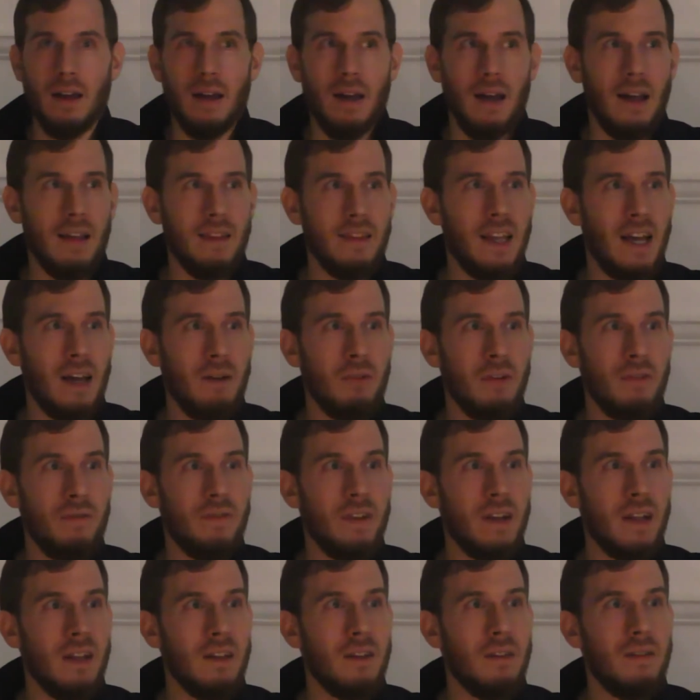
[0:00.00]
and they were
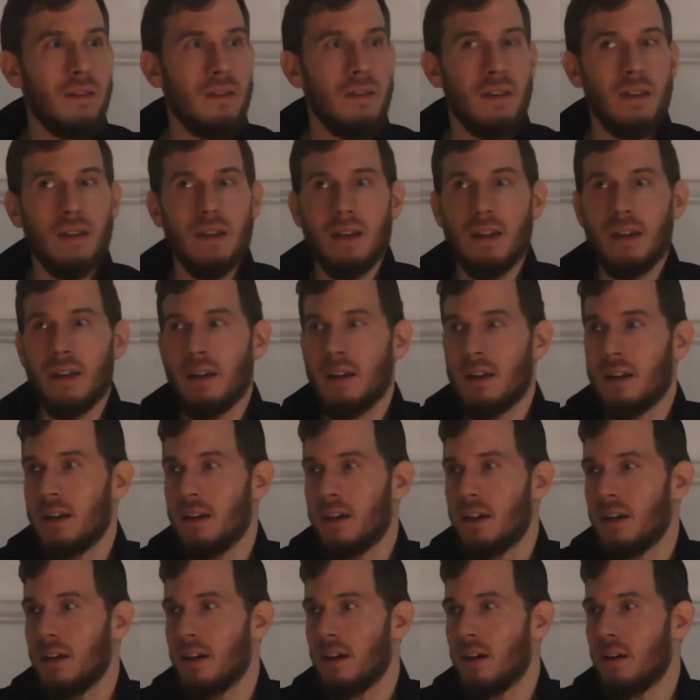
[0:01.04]
filled
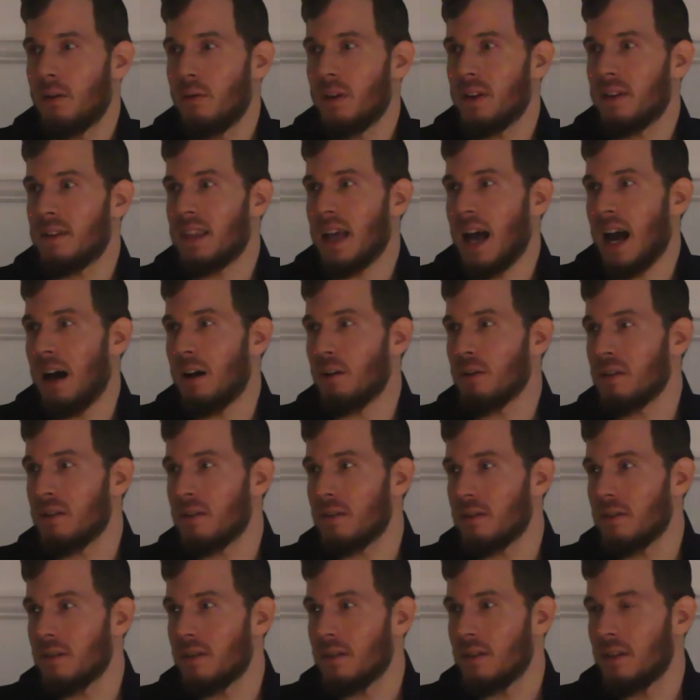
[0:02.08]
with
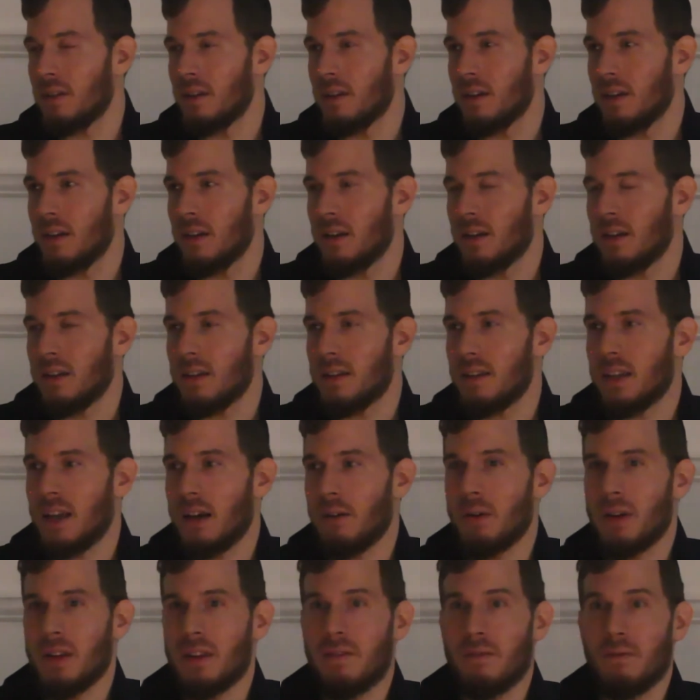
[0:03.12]
doubt, they
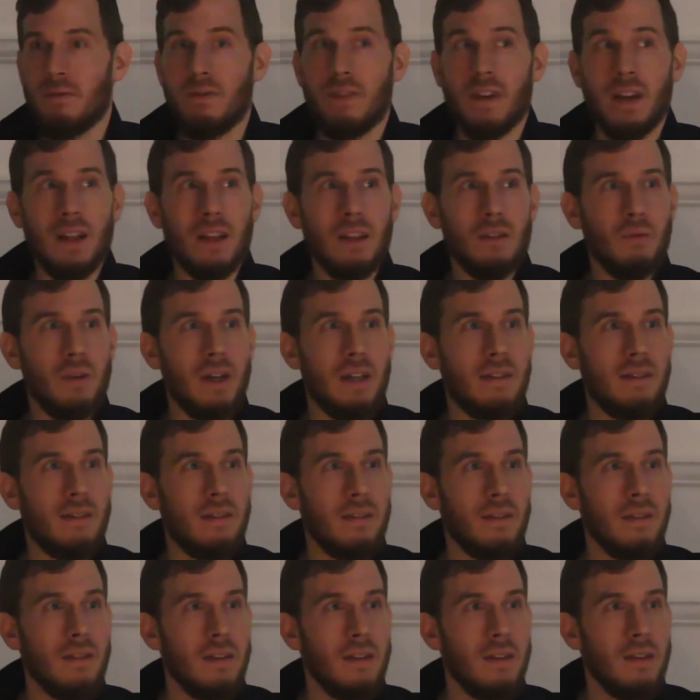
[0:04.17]
were filled with